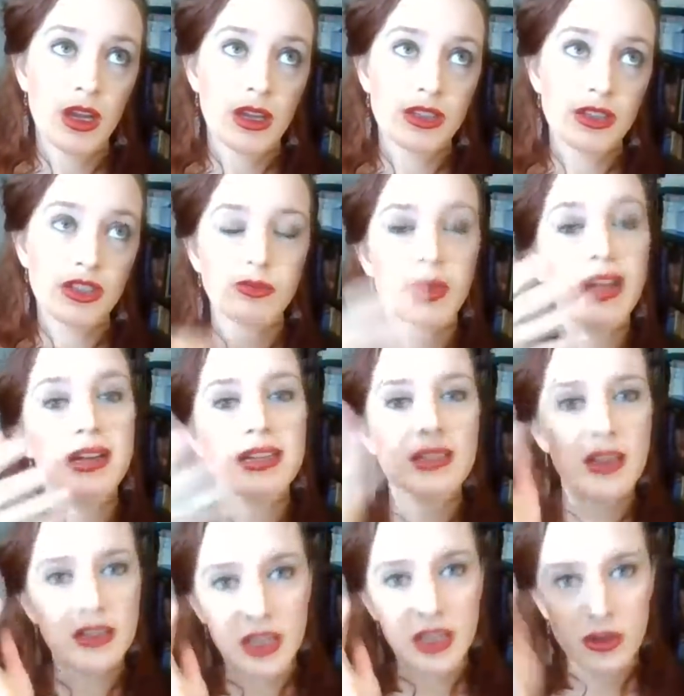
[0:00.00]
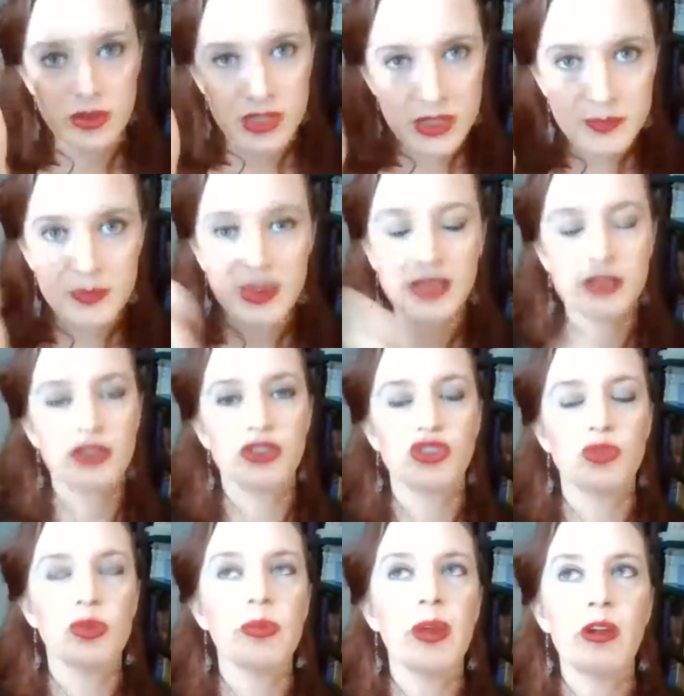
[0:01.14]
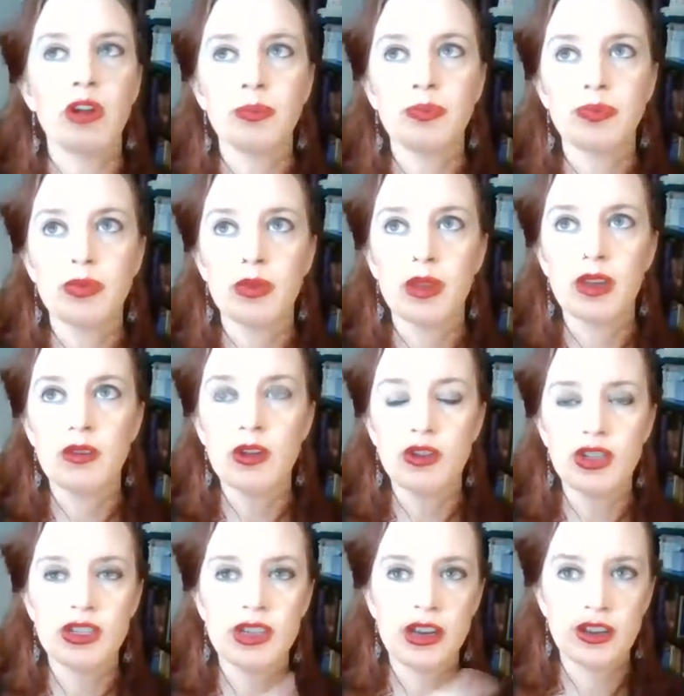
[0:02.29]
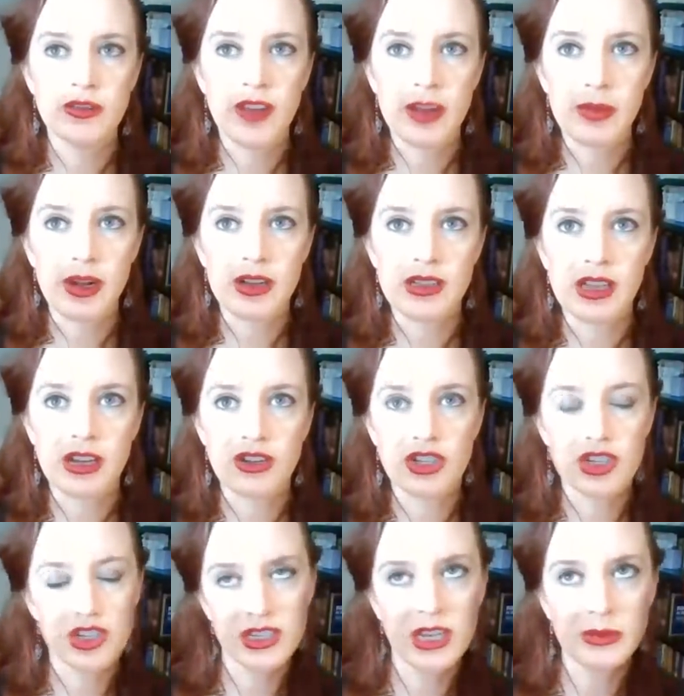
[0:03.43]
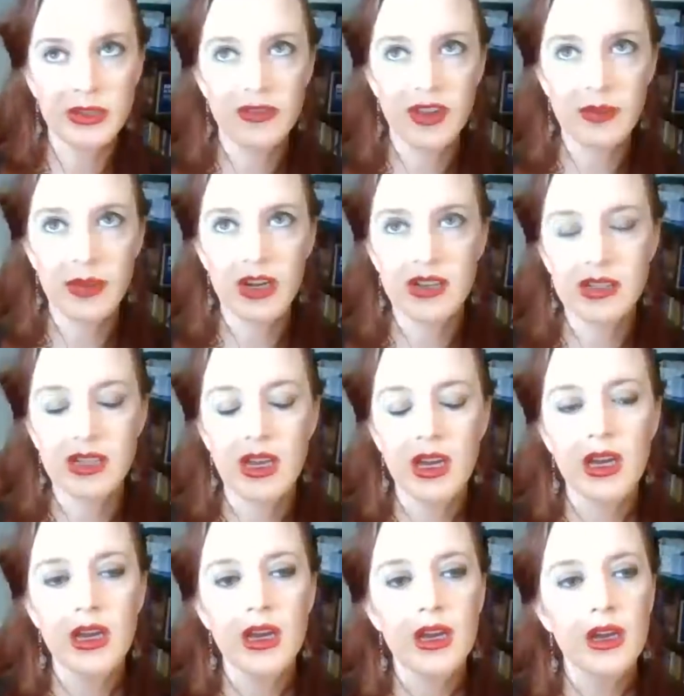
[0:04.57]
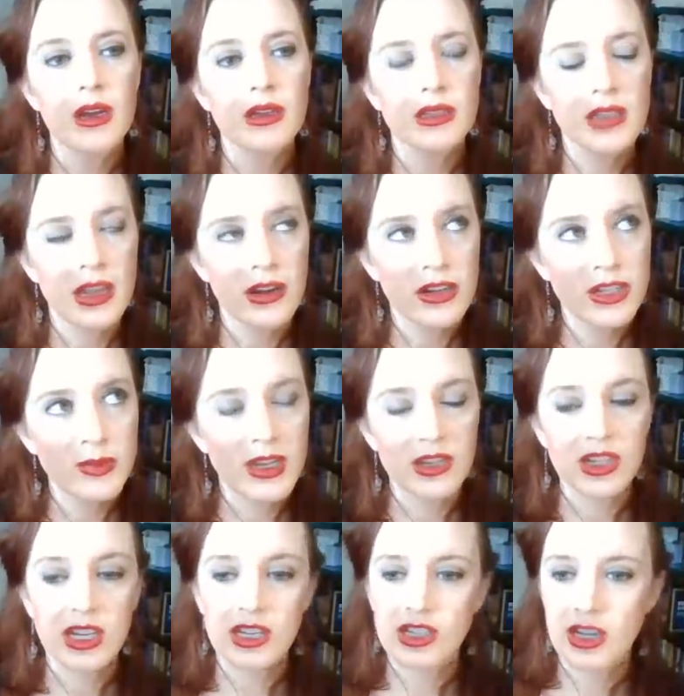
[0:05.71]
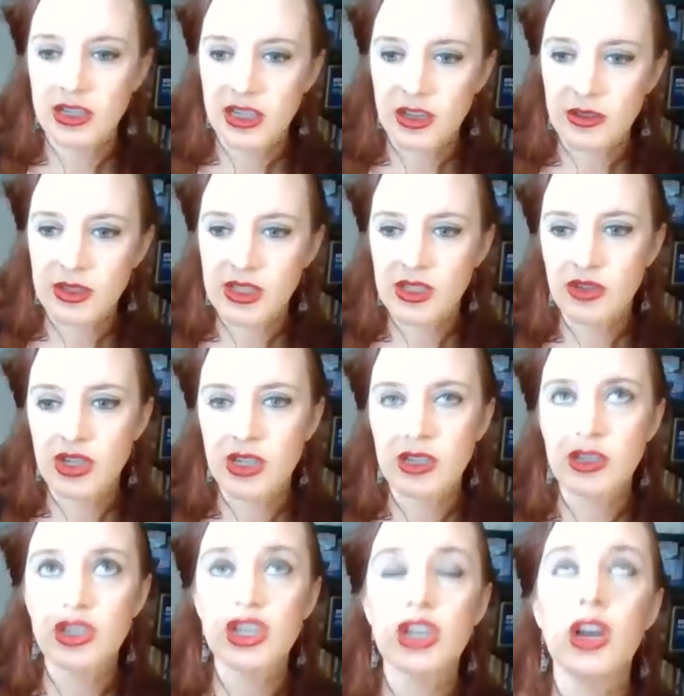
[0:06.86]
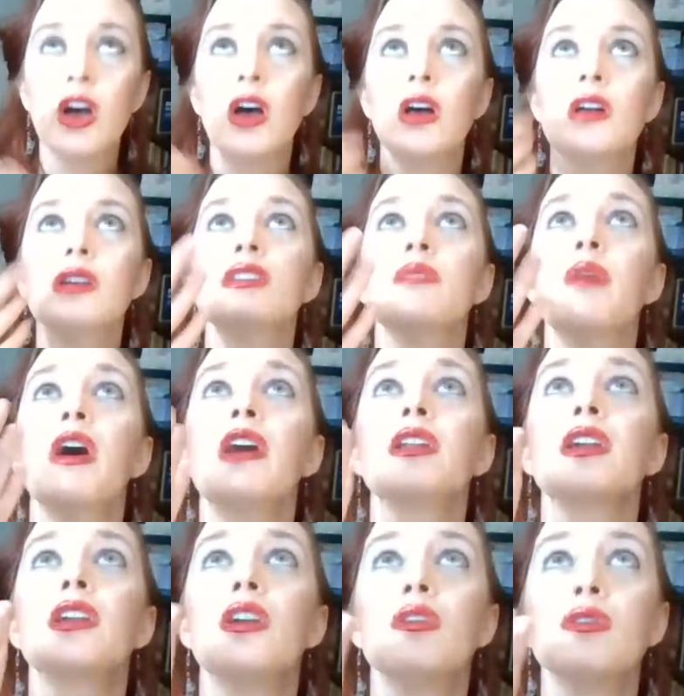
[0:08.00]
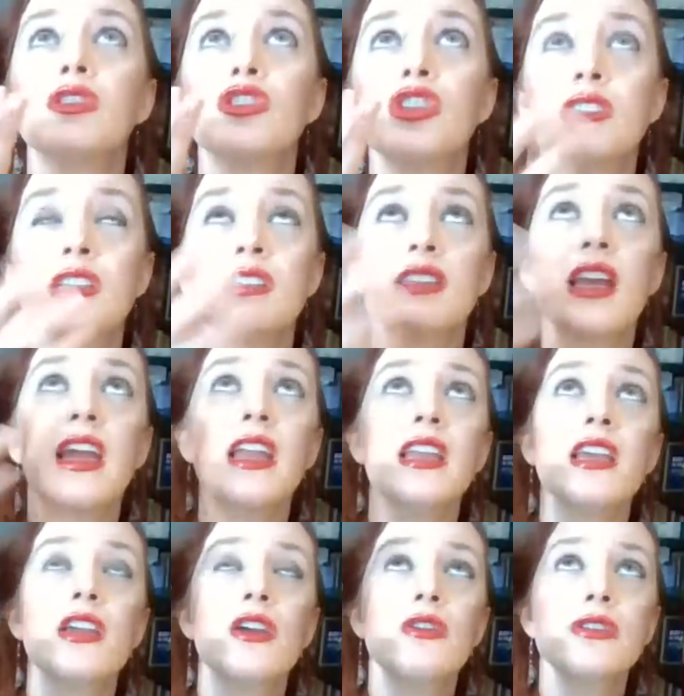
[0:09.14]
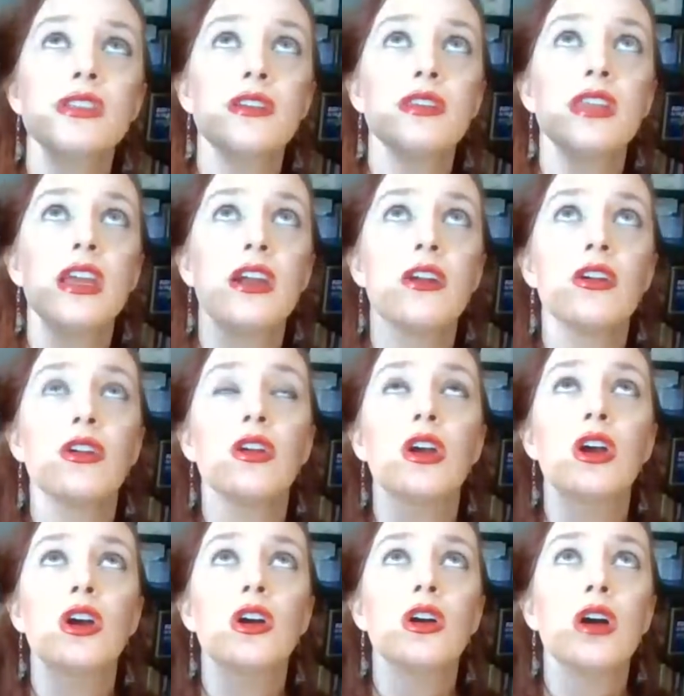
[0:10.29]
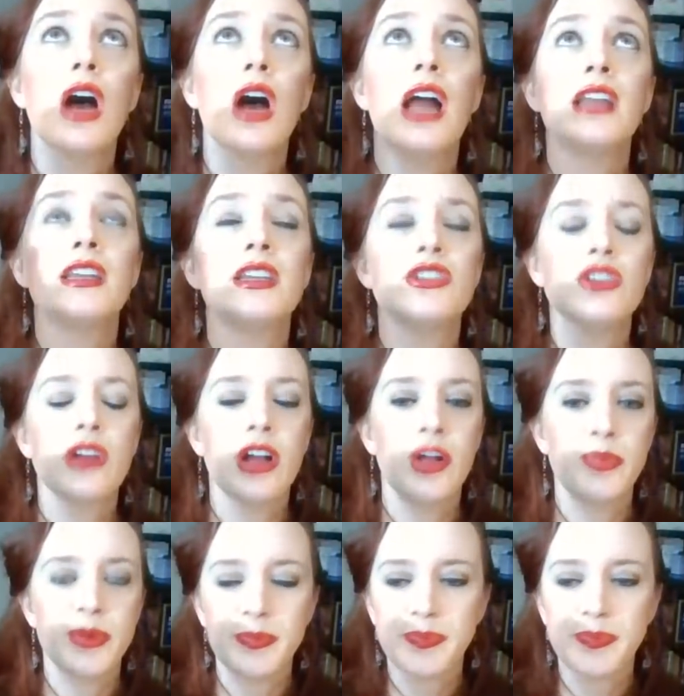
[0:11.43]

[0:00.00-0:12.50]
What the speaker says: So Belle can talk to ghosts. That's her superpower. Even though she's not a good vampire slayer, she just helps the vampires. Slayers, because she can talk to ghosts. So she calls upon a ghost. She says, any ghost out there, I need your help.